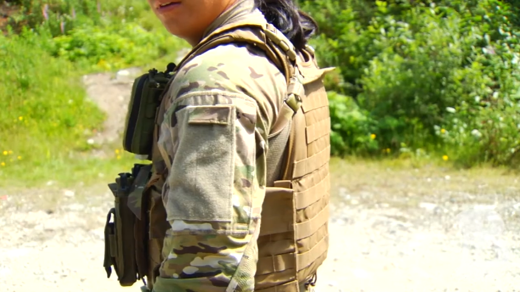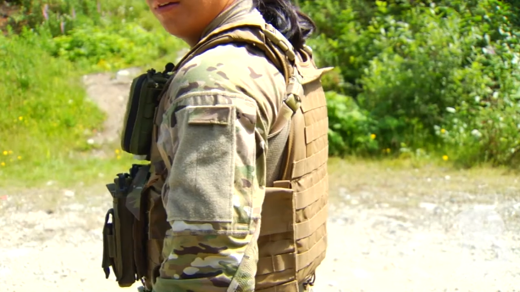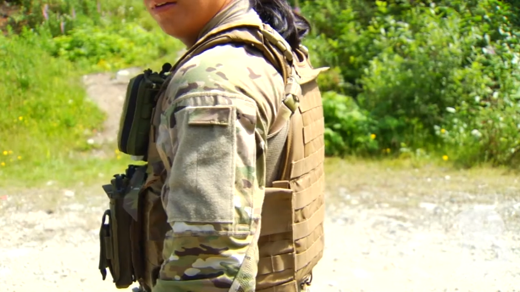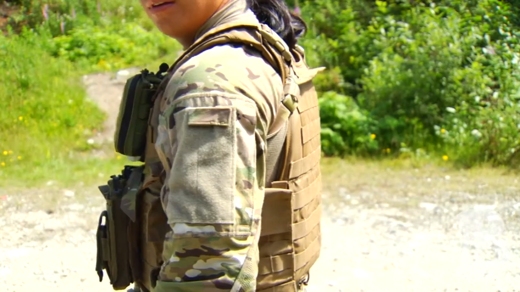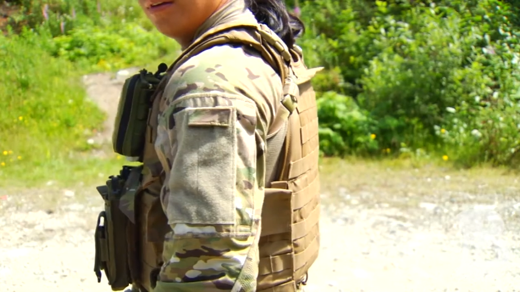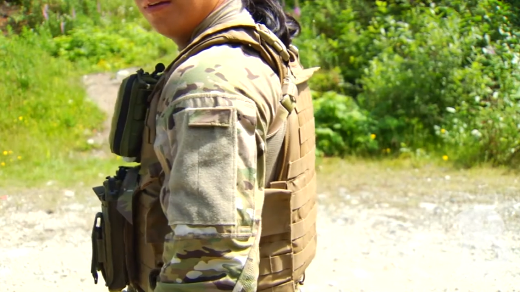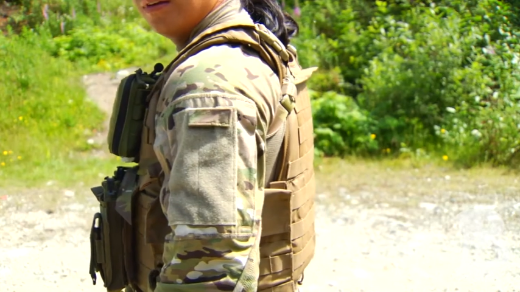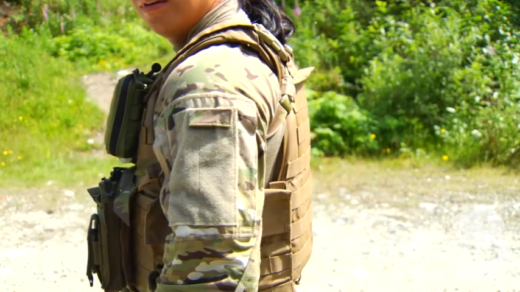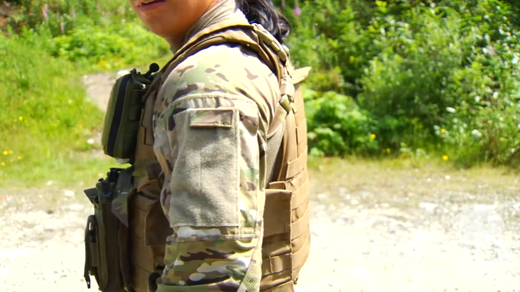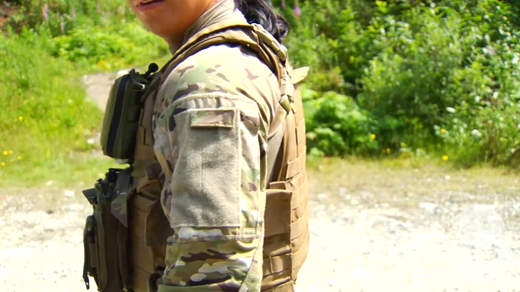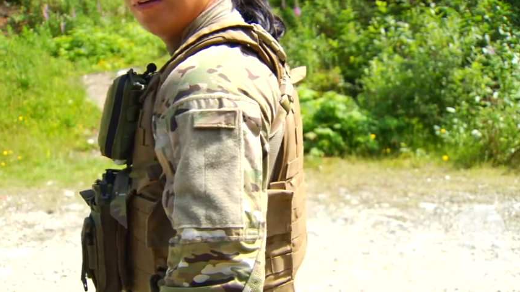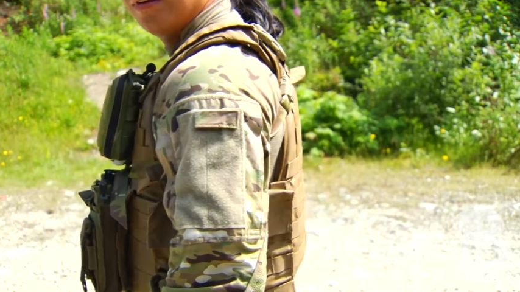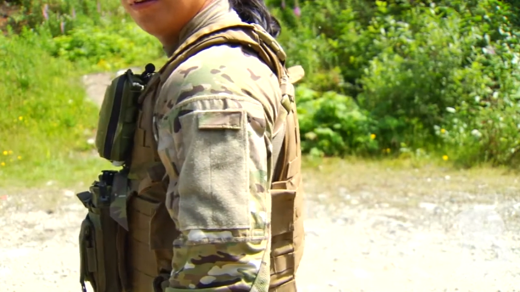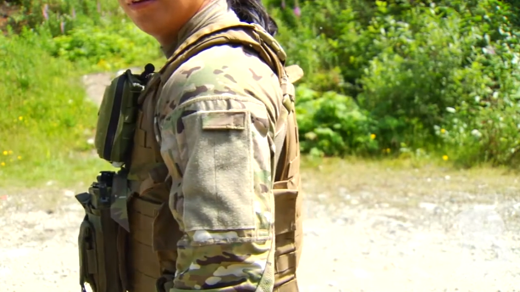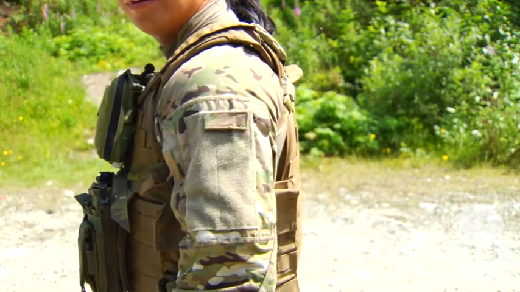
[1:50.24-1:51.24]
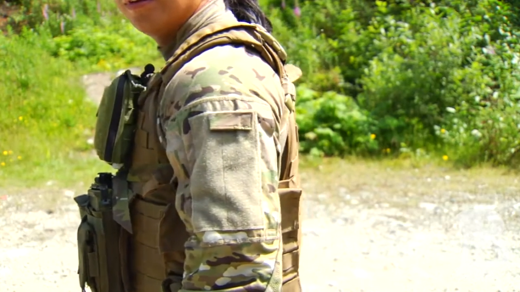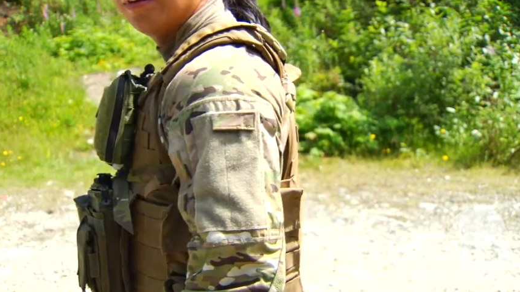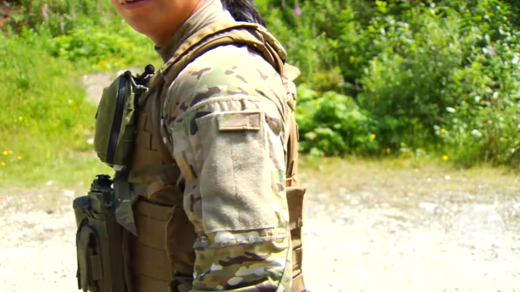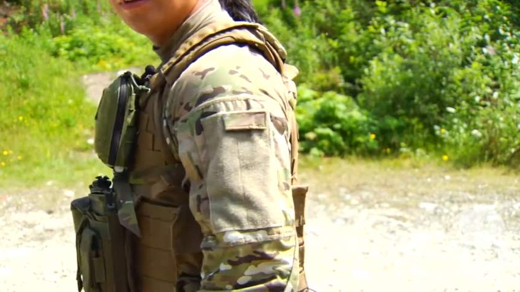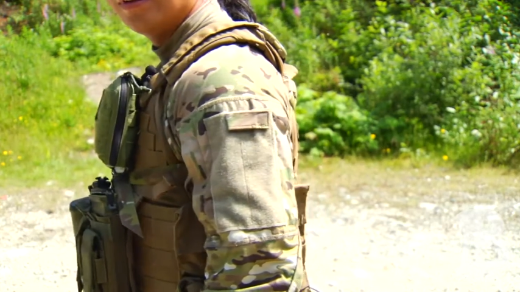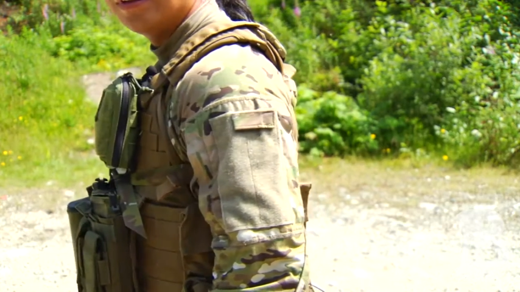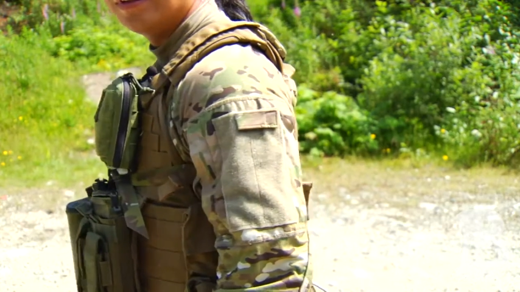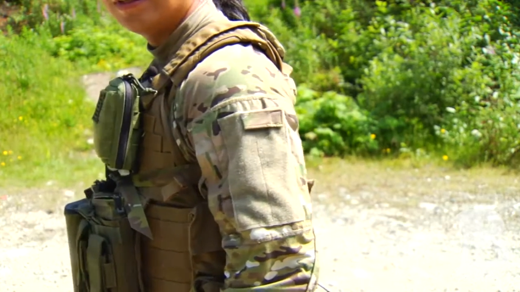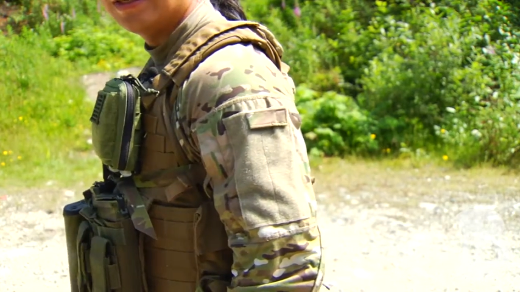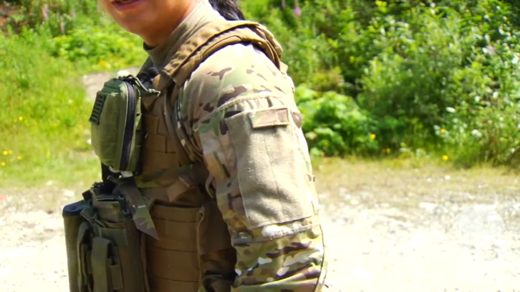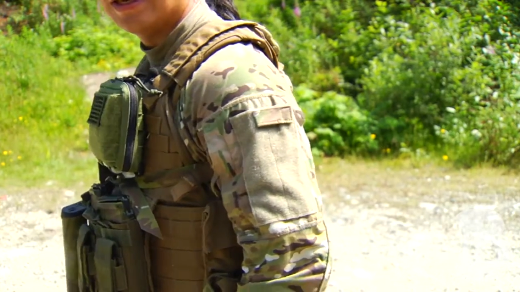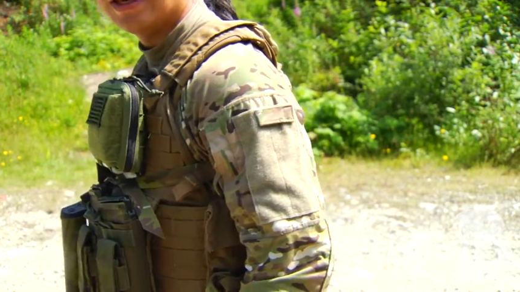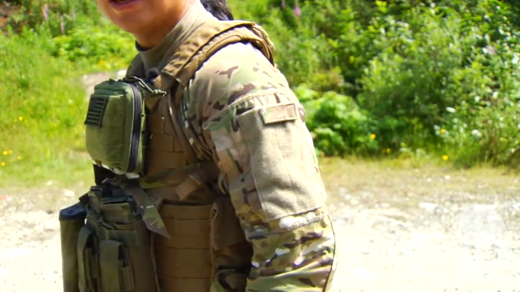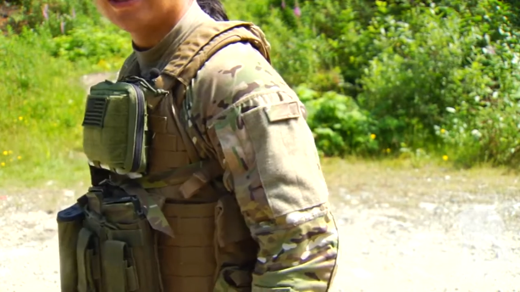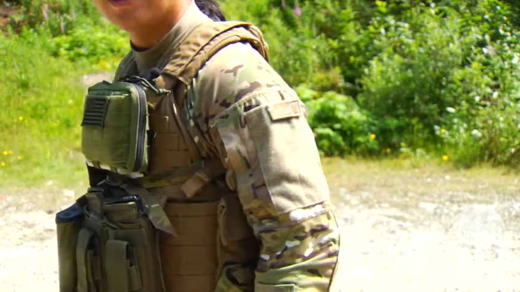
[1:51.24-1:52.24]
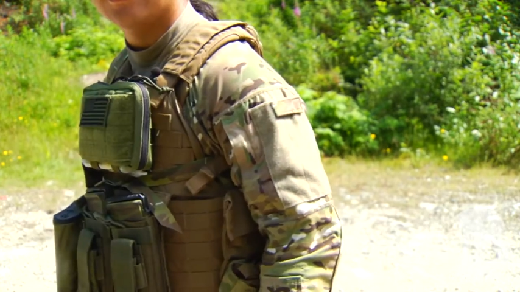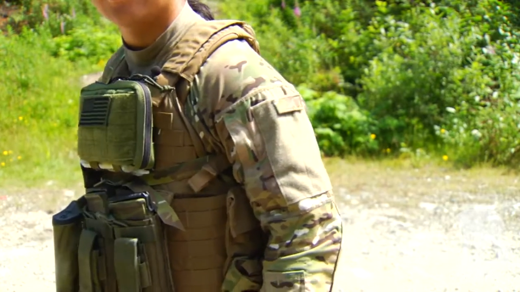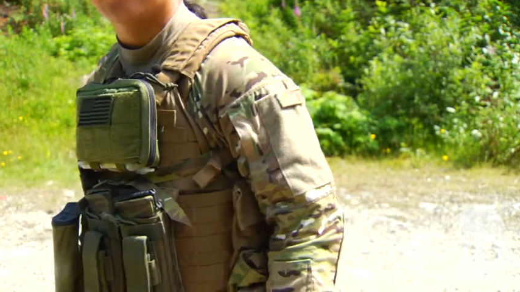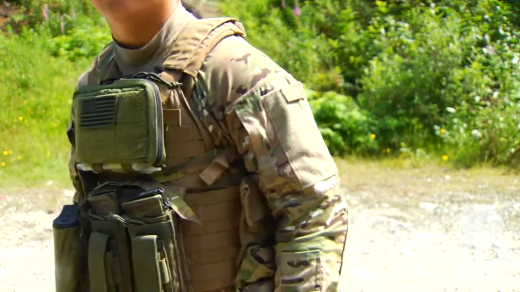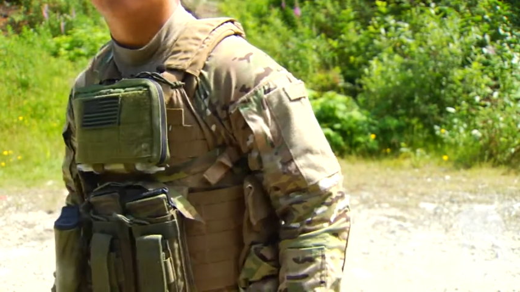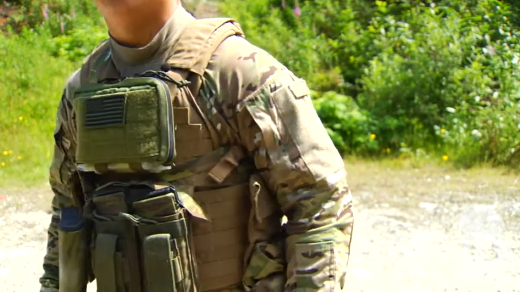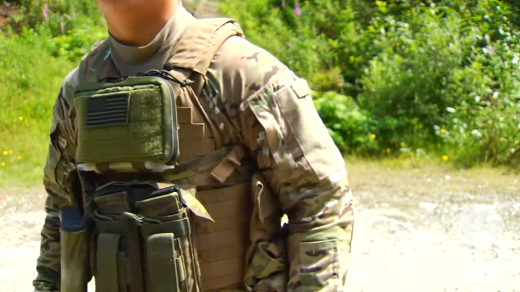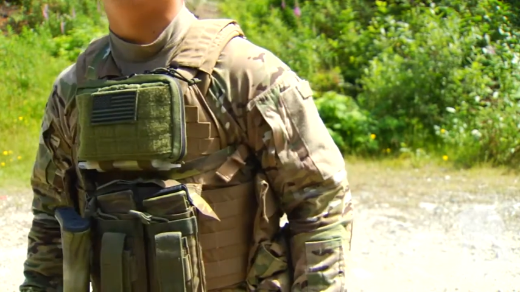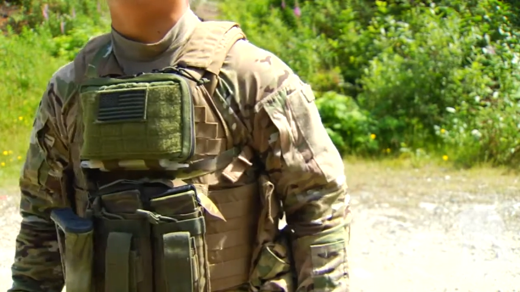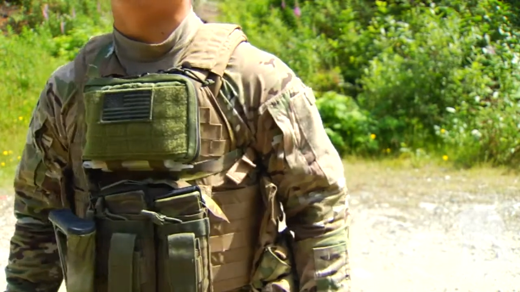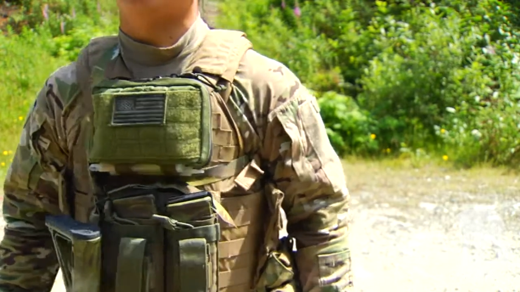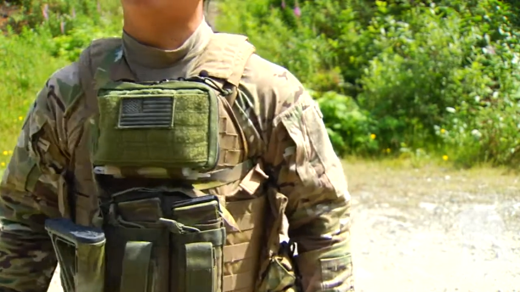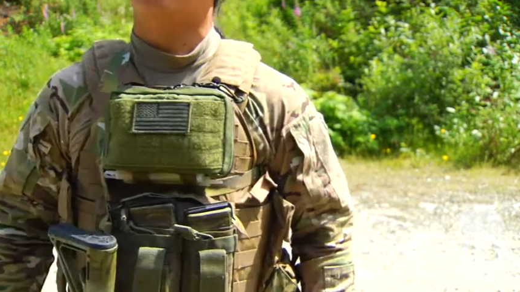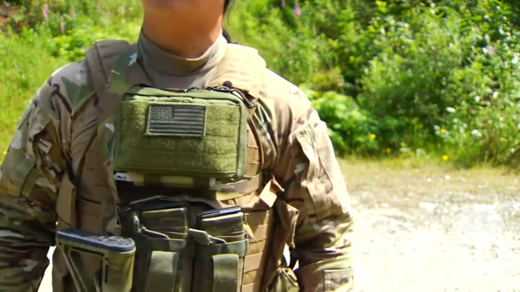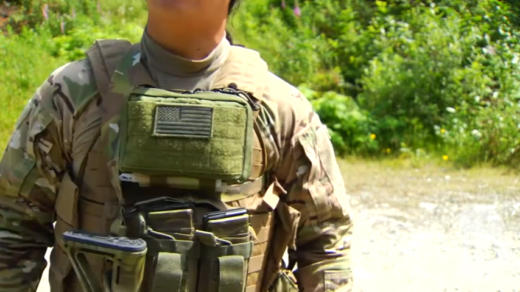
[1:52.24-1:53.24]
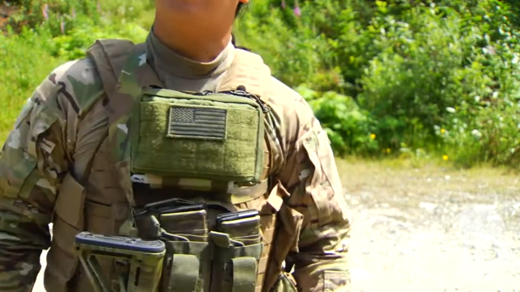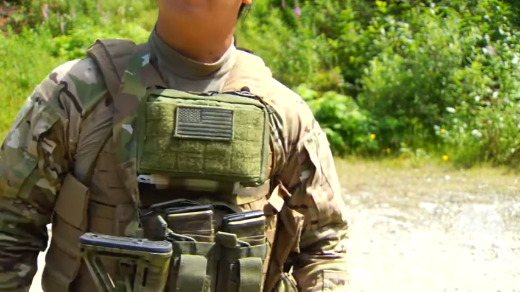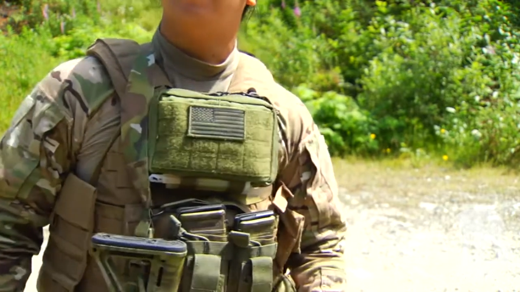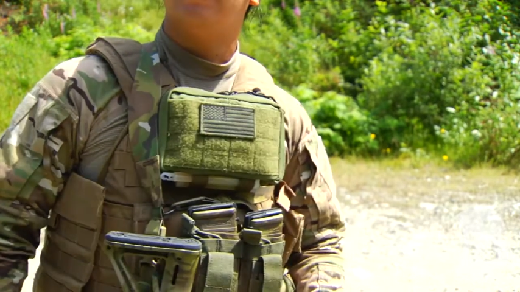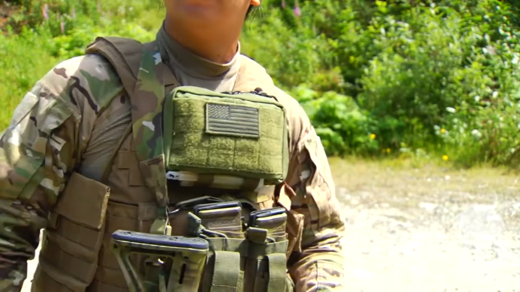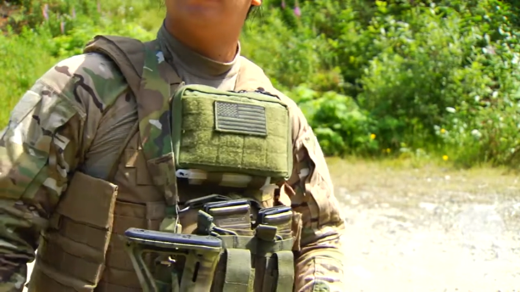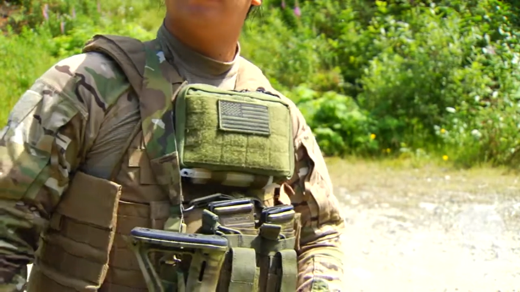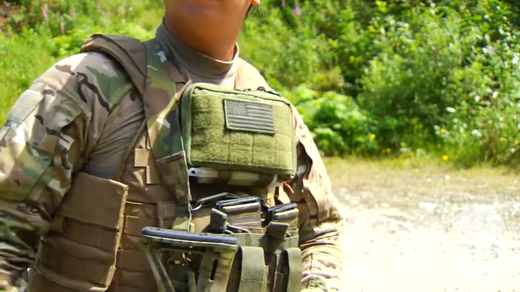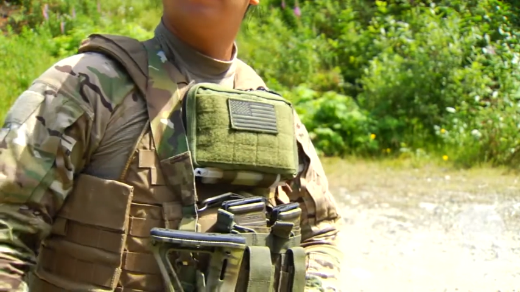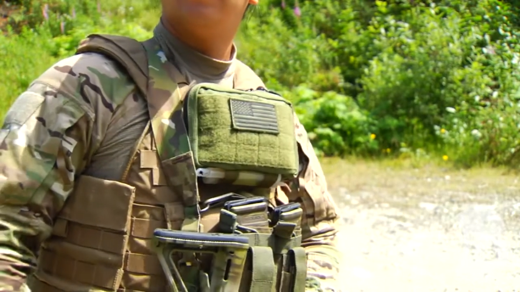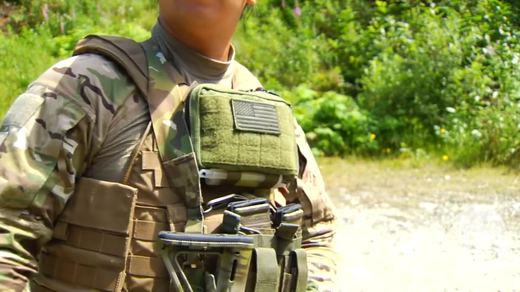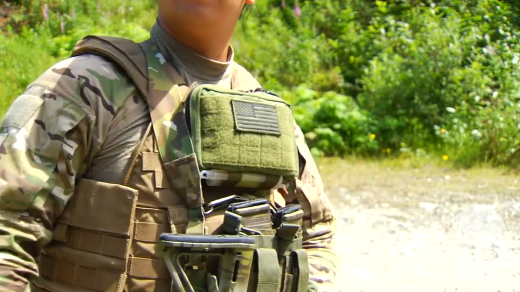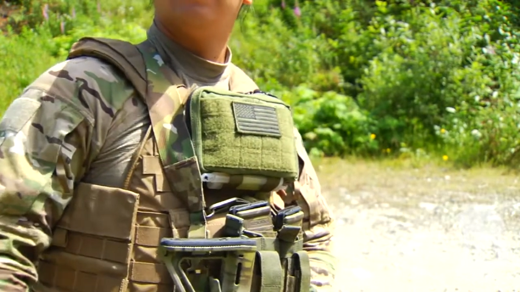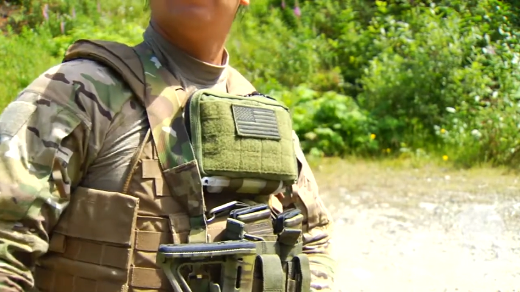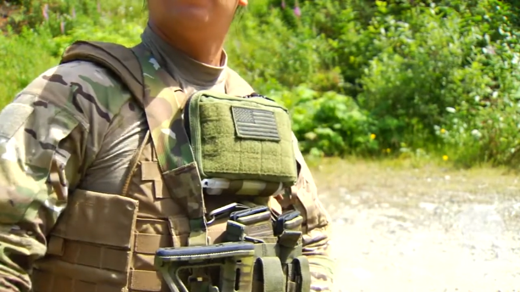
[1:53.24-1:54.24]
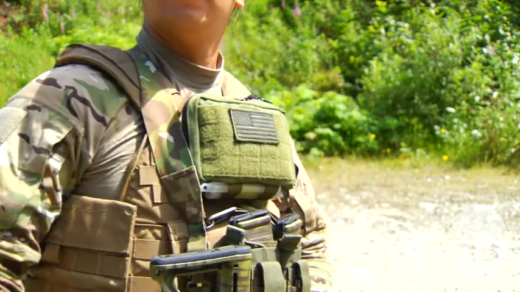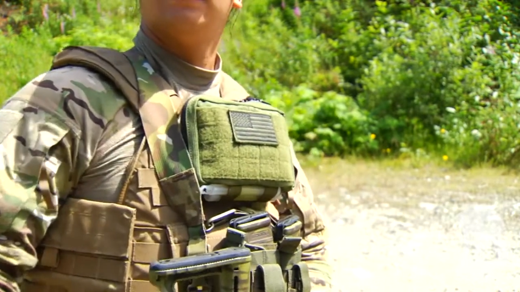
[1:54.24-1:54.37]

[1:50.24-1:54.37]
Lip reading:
[unreadable: no face in view]